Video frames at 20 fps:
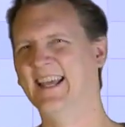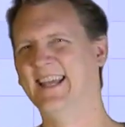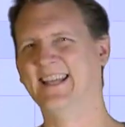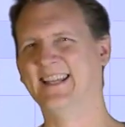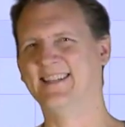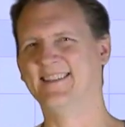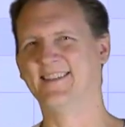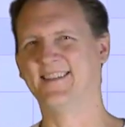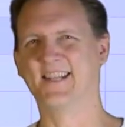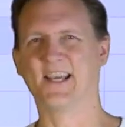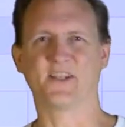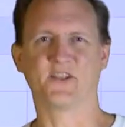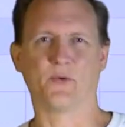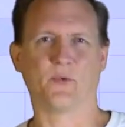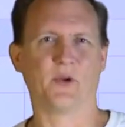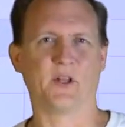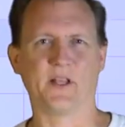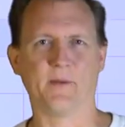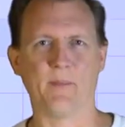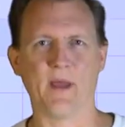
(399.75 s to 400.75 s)
It
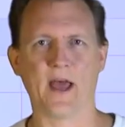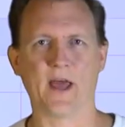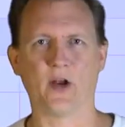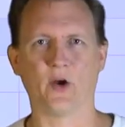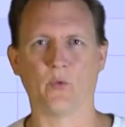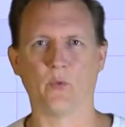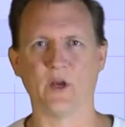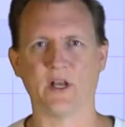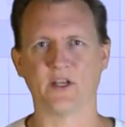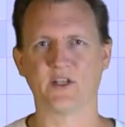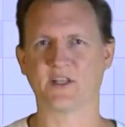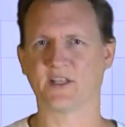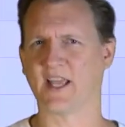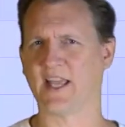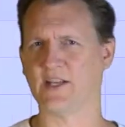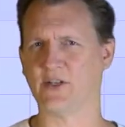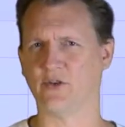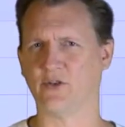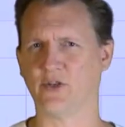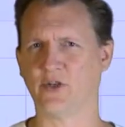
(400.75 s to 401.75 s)
doesn't really matter which
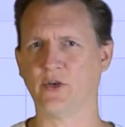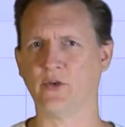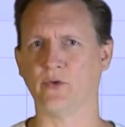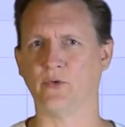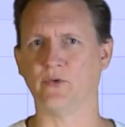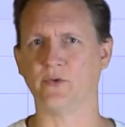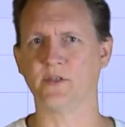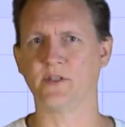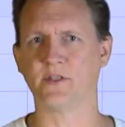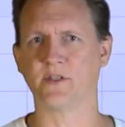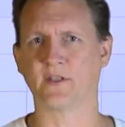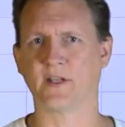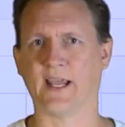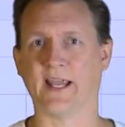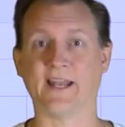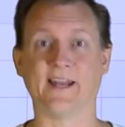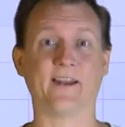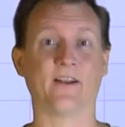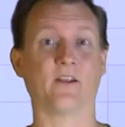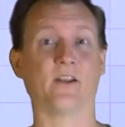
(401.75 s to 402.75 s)
side you choose,
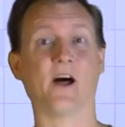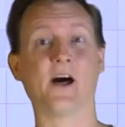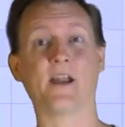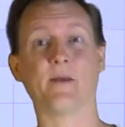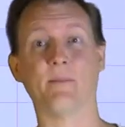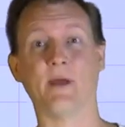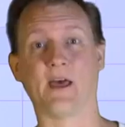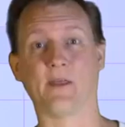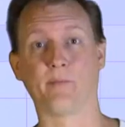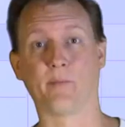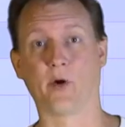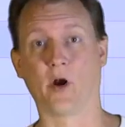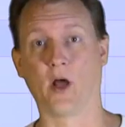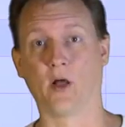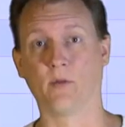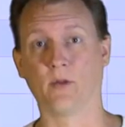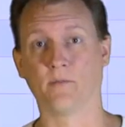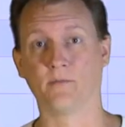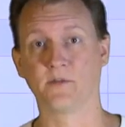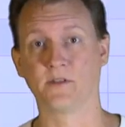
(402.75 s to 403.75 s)
and in a lot of math
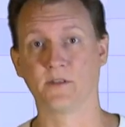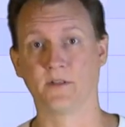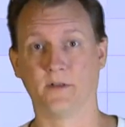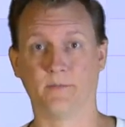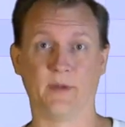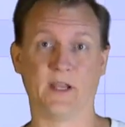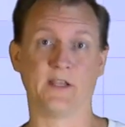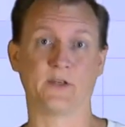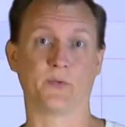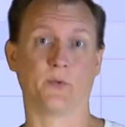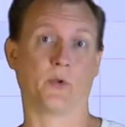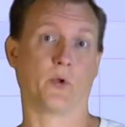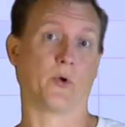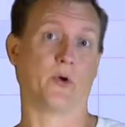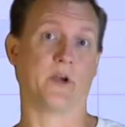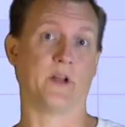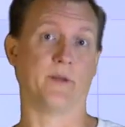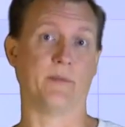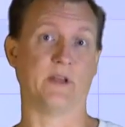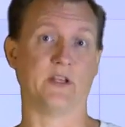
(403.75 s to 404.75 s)
problems, the base will
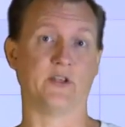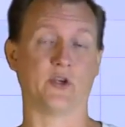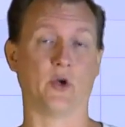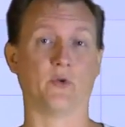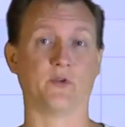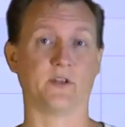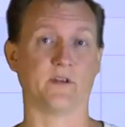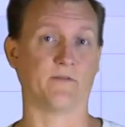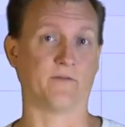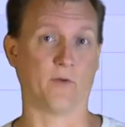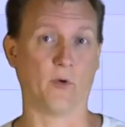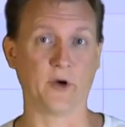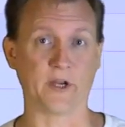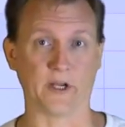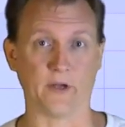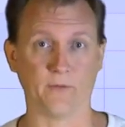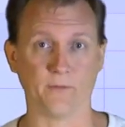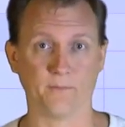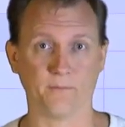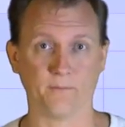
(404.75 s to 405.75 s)
already be chosen for
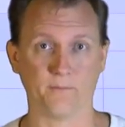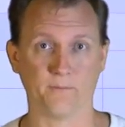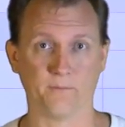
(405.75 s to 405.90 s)
you.